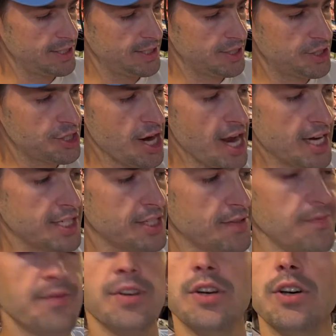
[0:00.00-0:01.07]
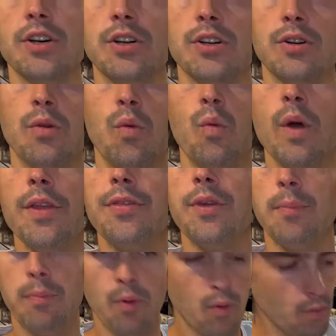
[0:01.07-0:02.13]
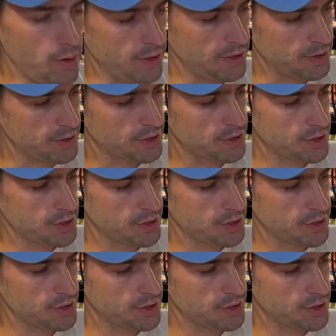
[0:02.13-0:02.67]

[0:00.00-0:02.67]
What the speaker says: Jacksonville with the points,